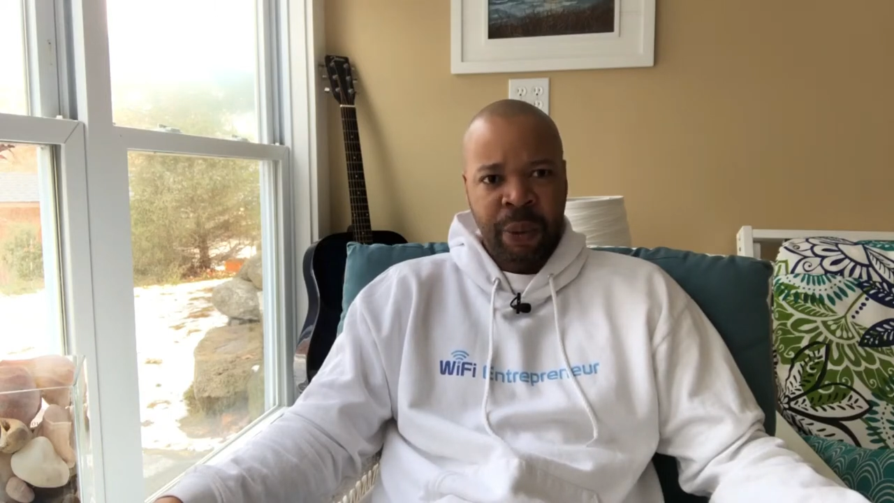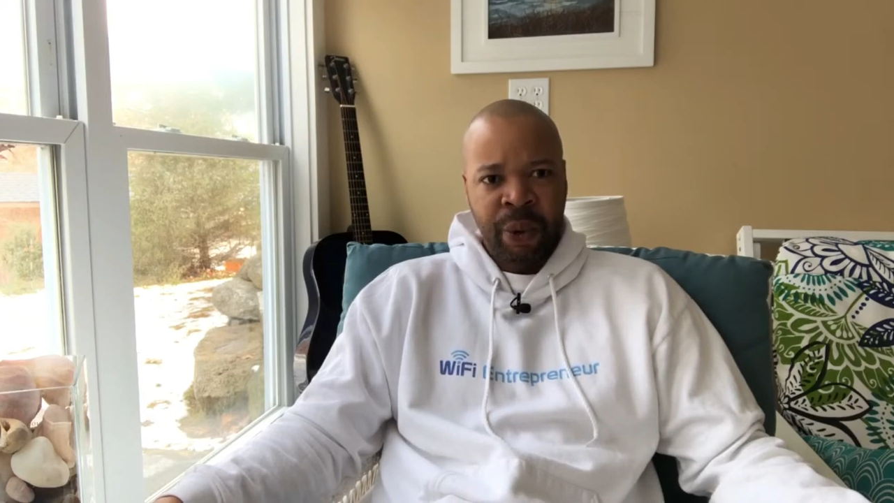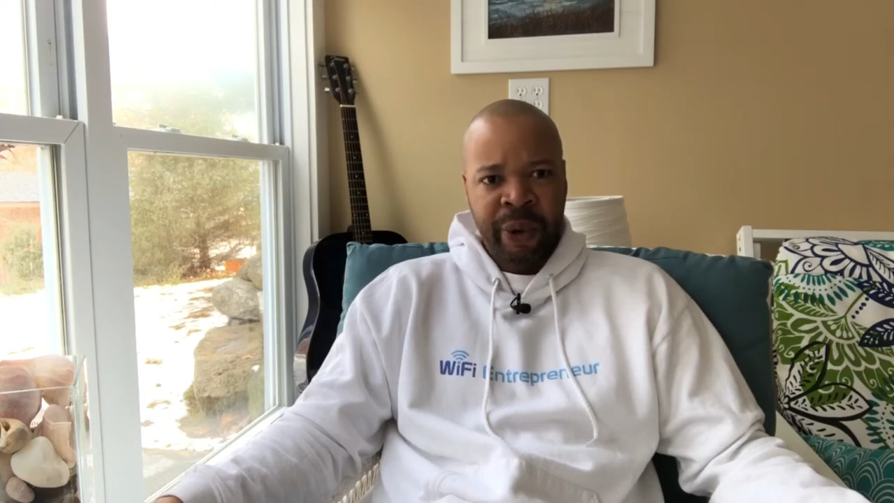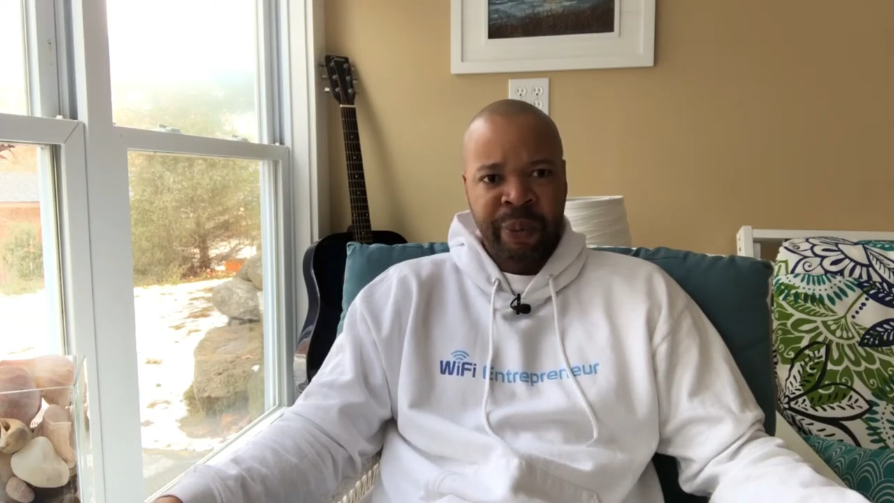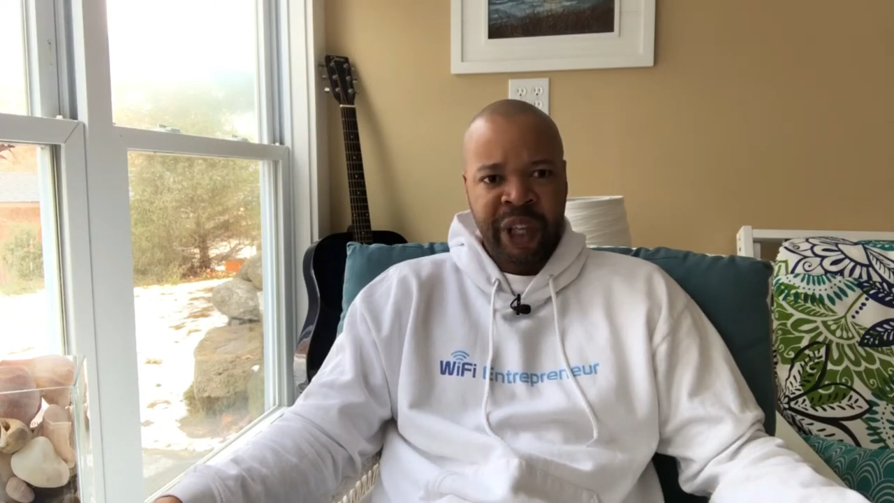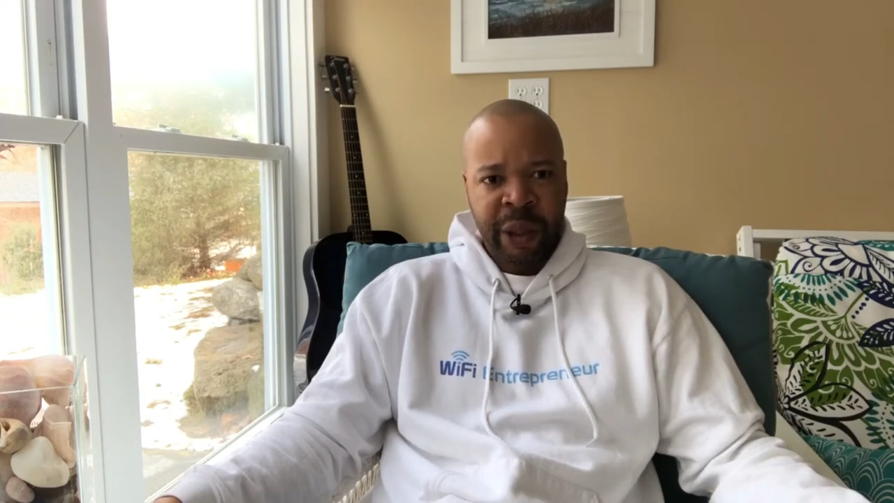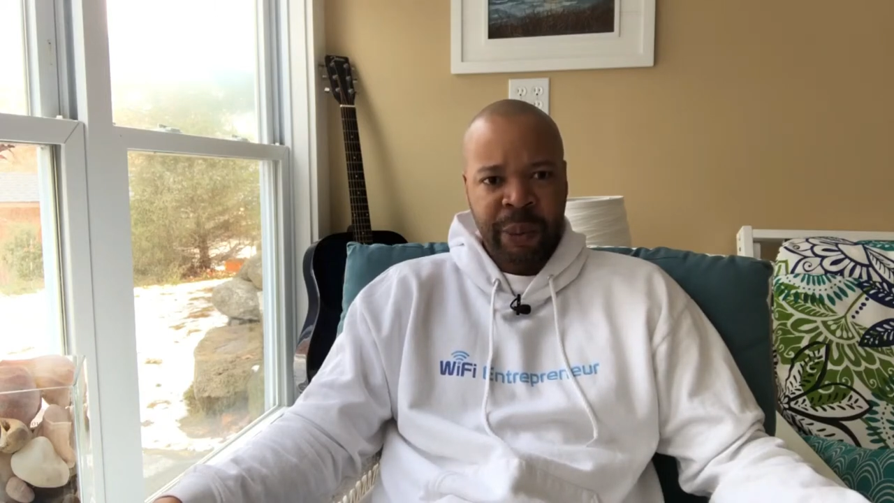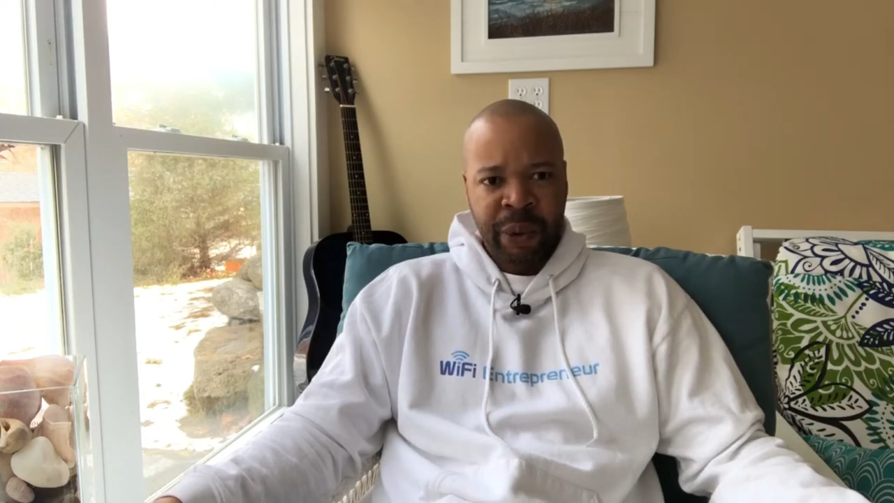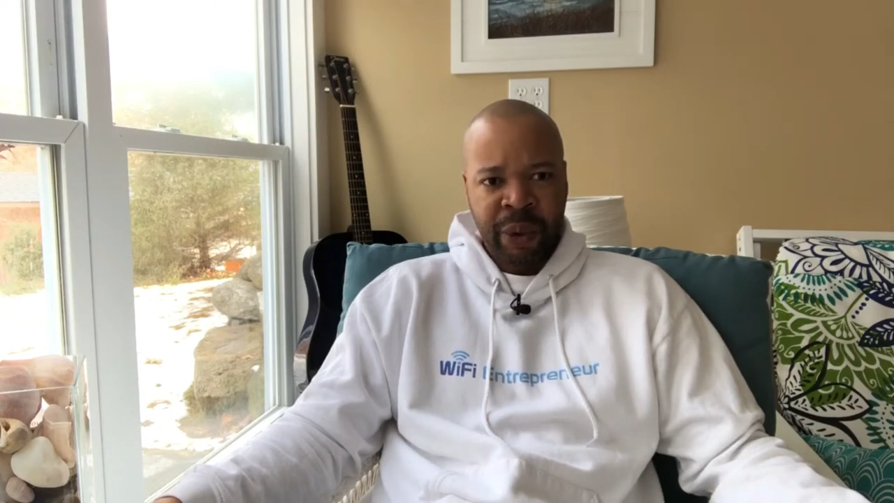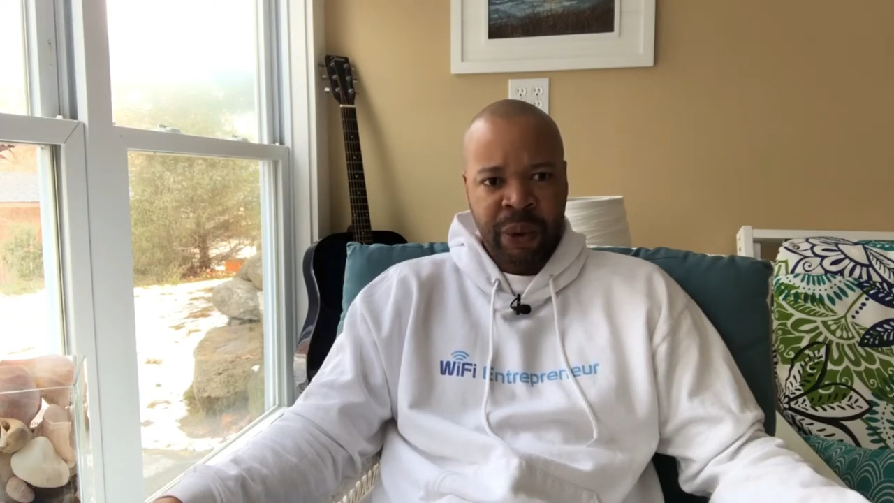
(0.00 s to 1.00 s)
more
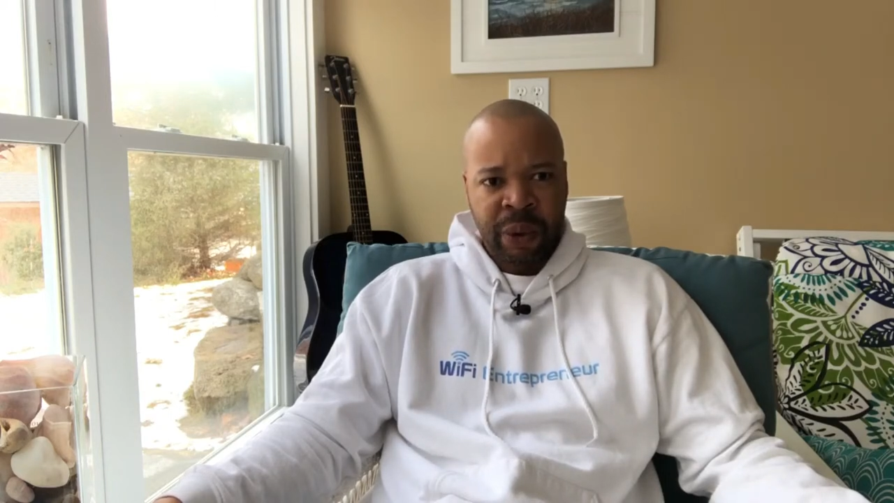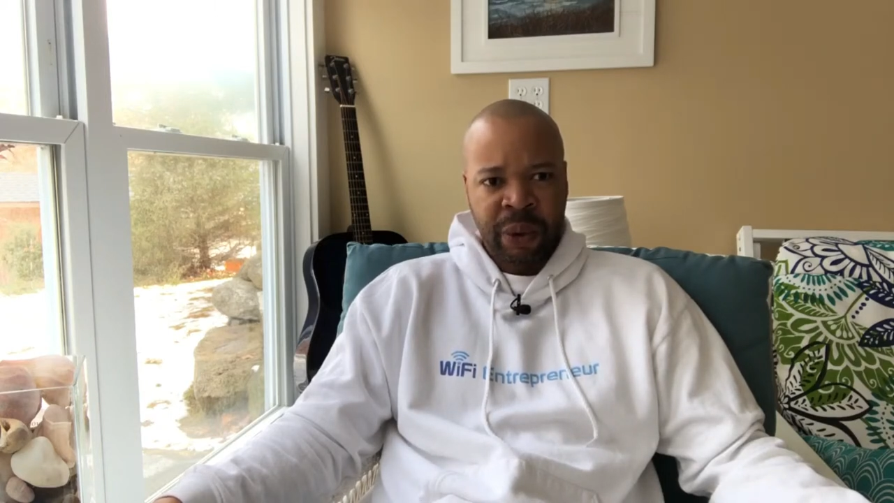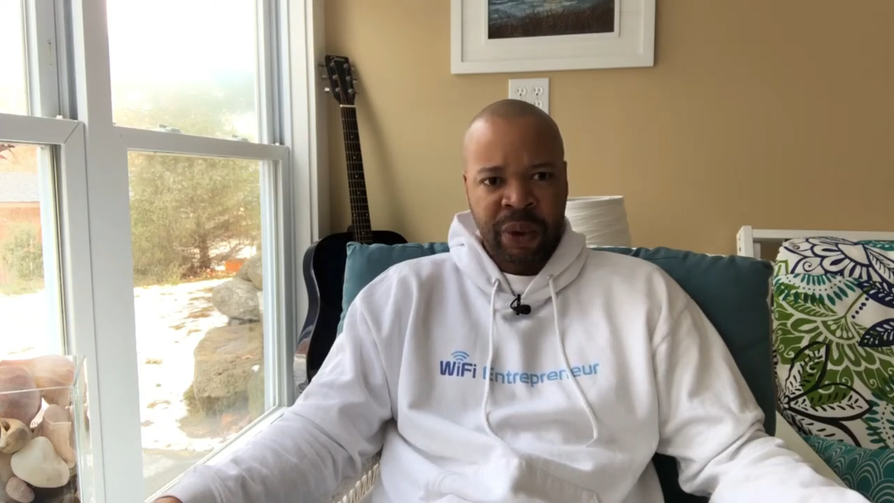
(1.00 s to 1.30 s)
people,